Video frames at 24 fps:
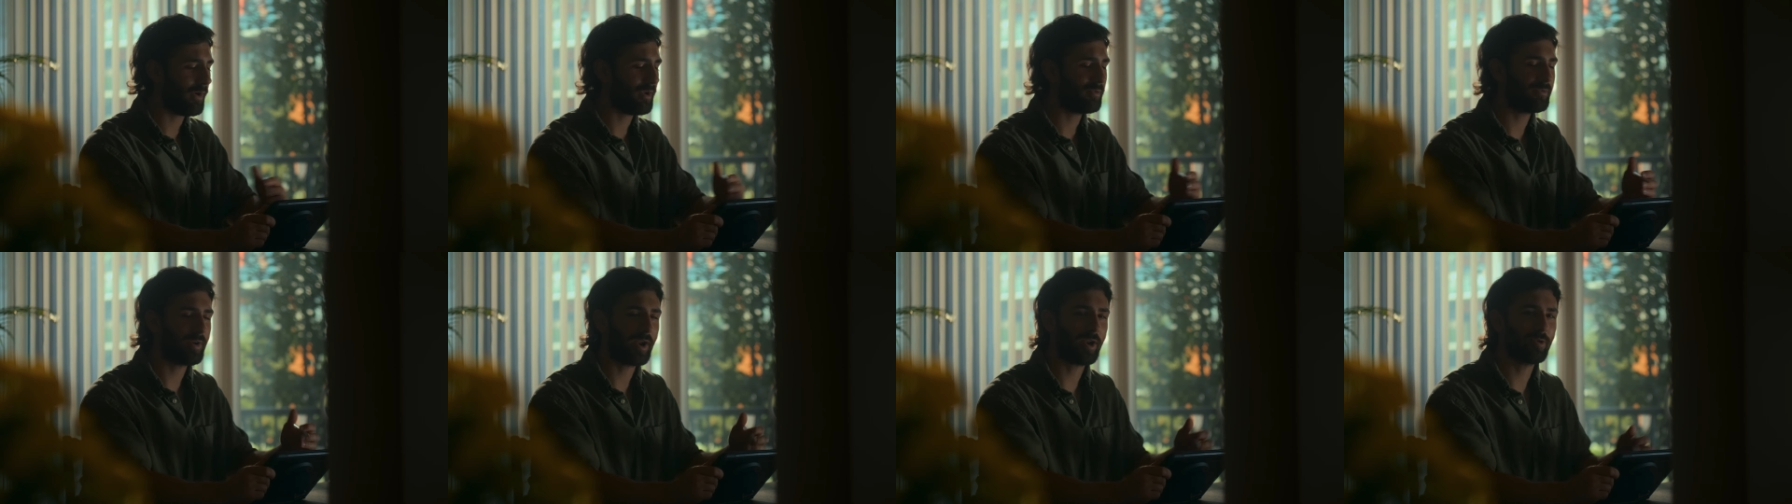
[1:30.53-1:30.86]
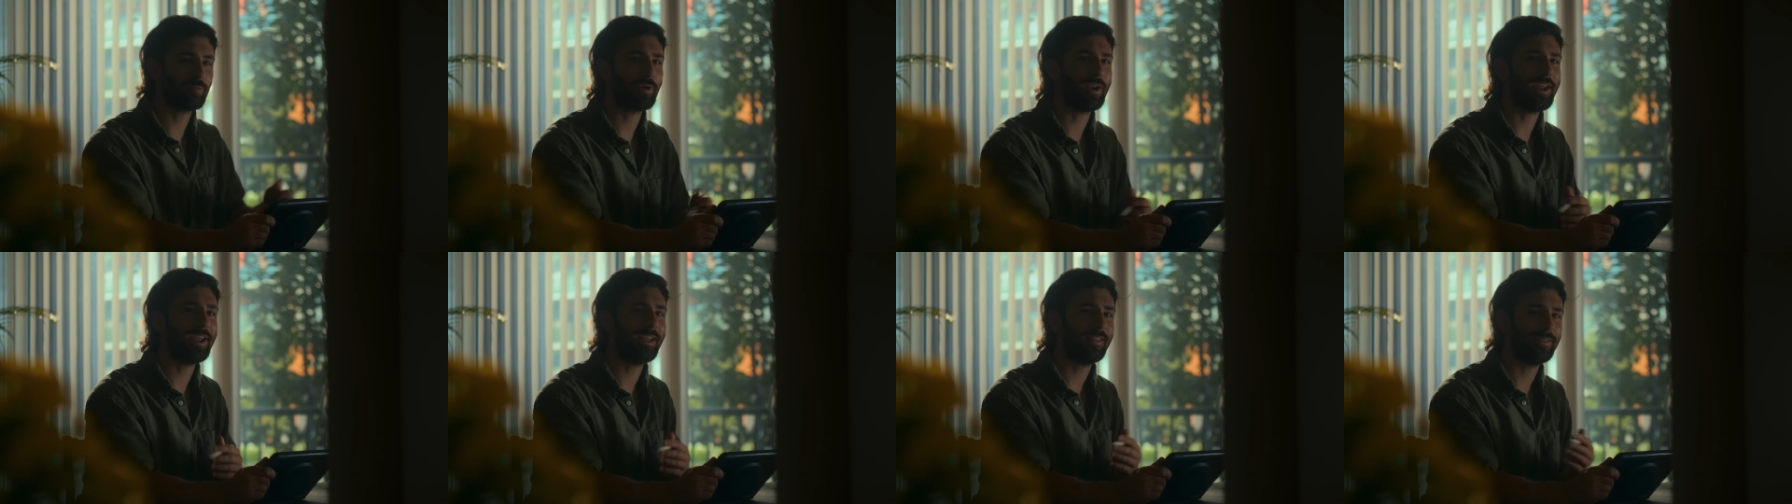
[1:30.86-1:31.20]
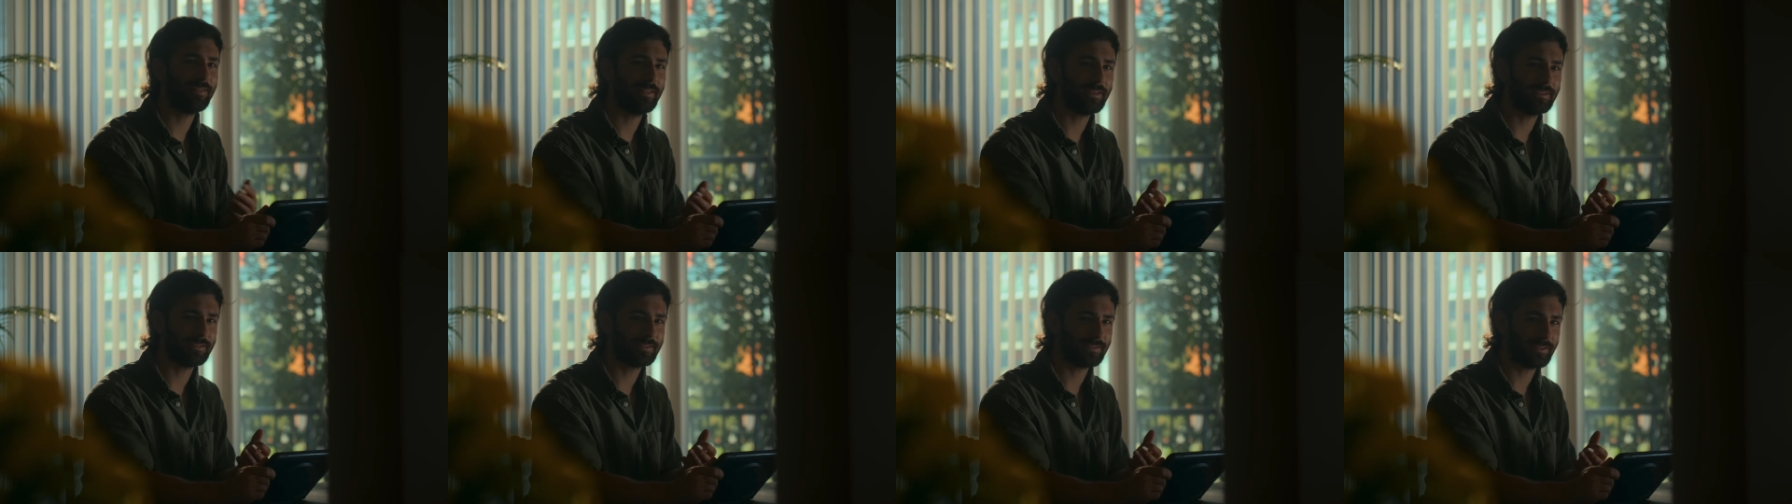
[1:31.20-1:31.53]
recreate
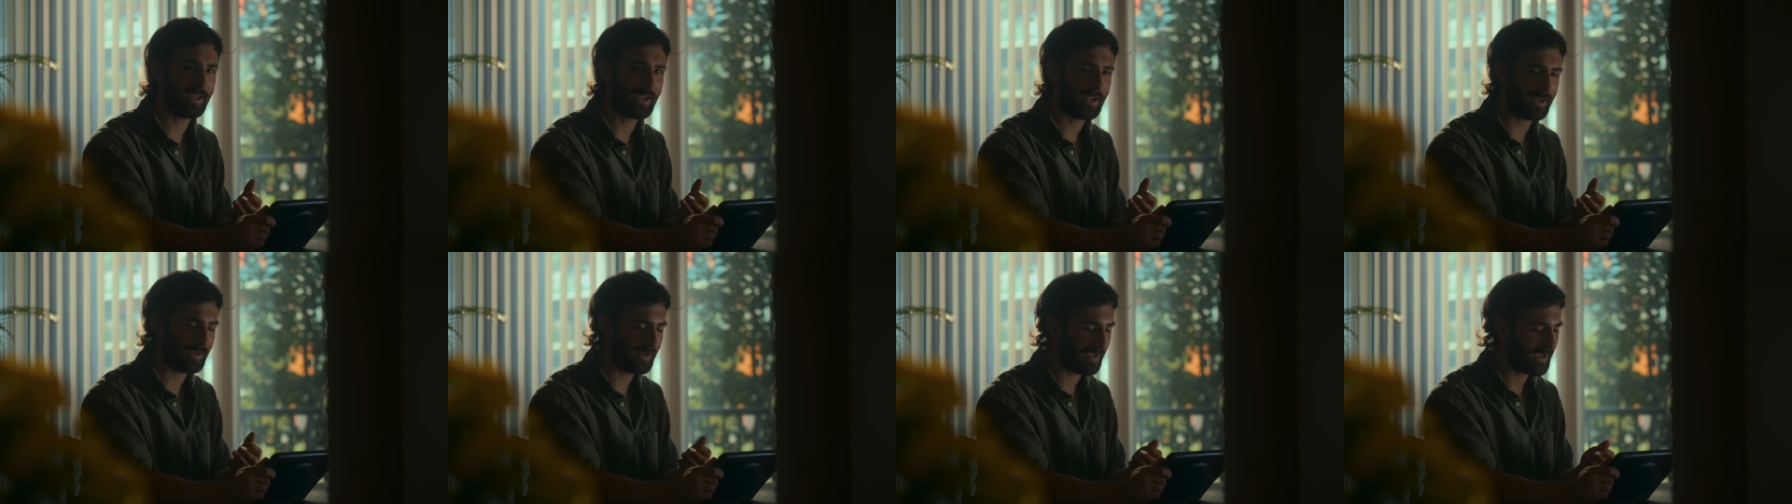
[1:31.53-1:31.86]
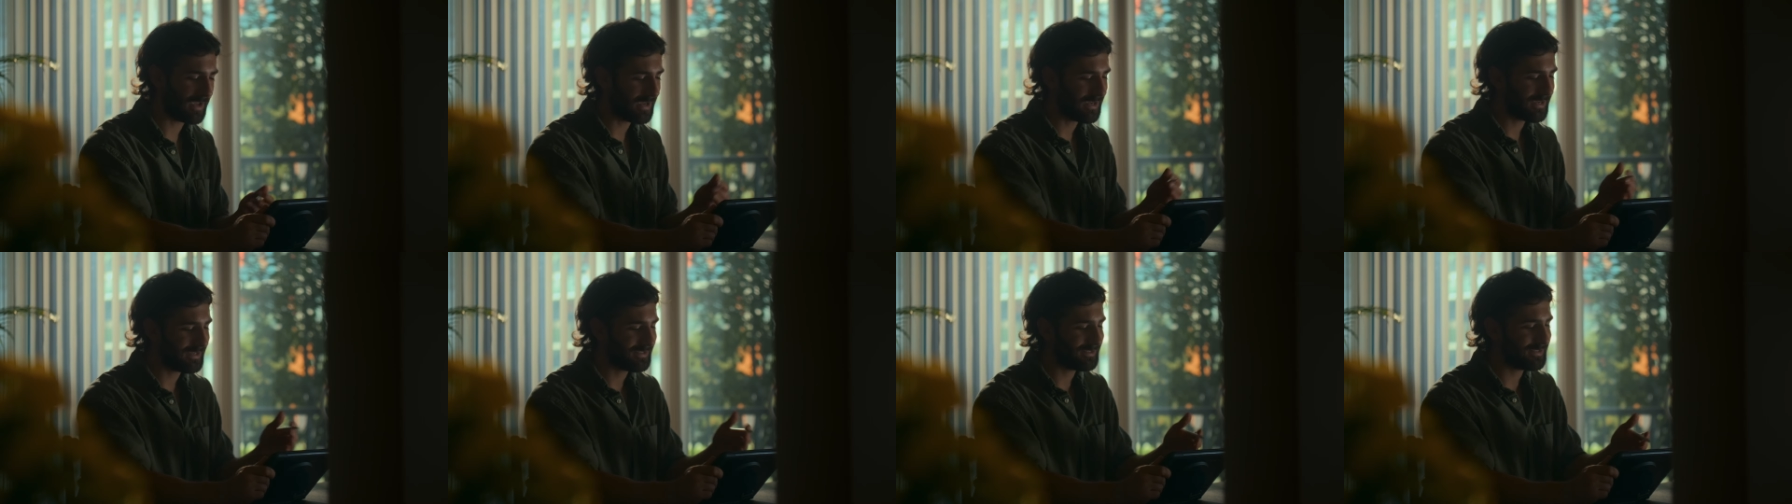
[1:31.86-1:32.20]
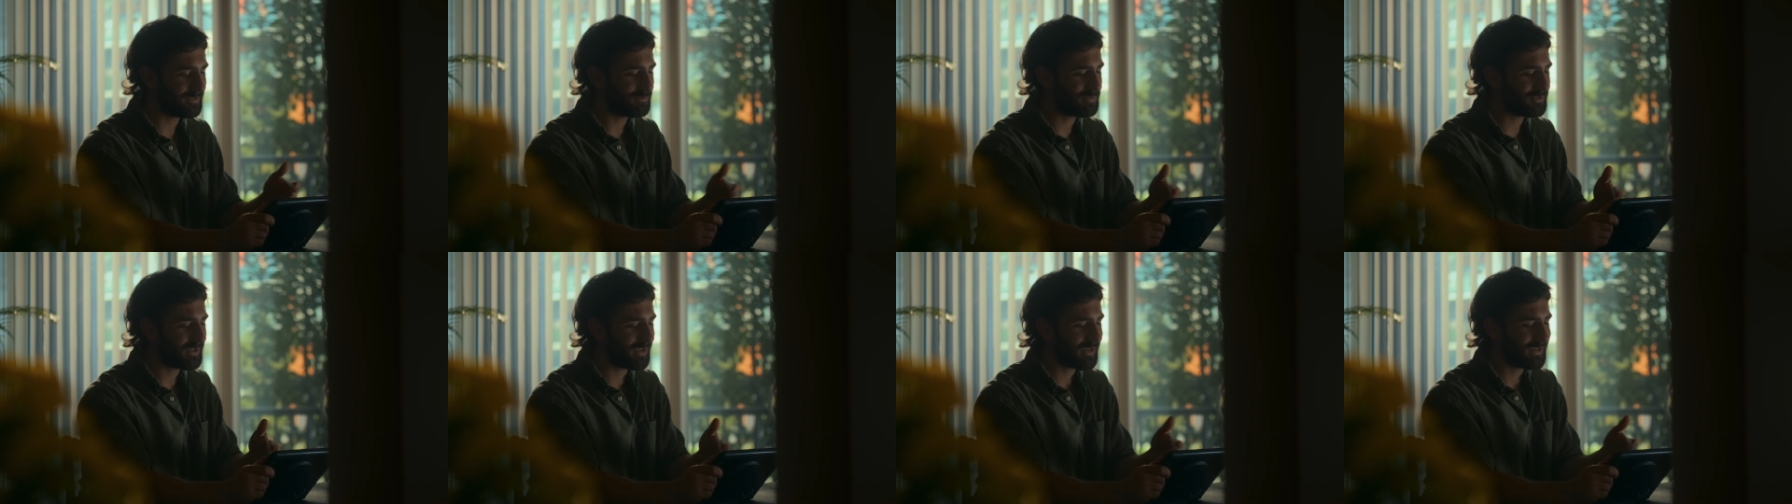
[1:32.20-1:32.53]
this thing?
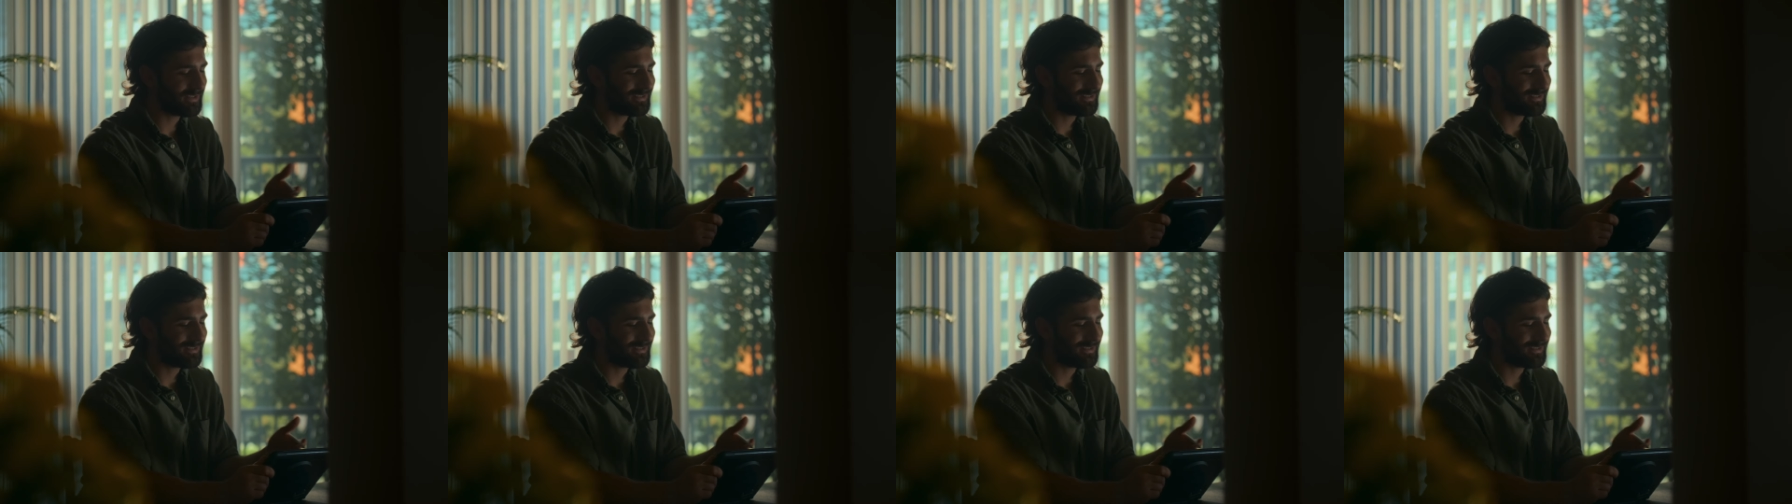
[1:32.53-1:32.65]
Seems like a